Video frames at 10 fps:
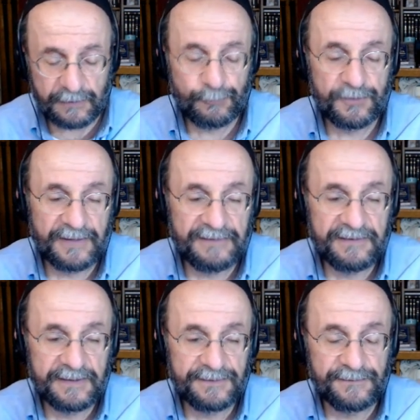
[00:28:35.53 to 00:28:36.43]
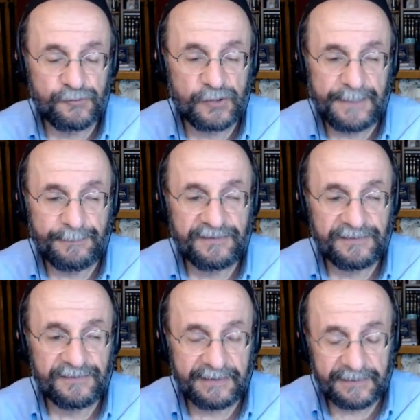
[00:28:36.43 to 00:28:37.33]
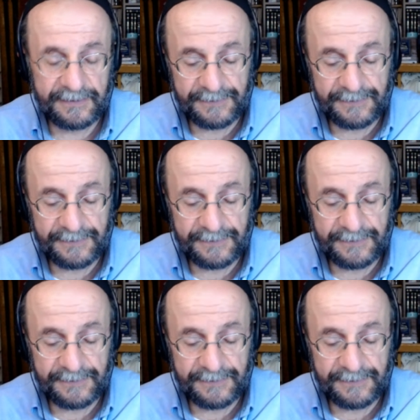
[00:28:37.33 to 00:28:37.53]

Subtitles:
representatives of James said.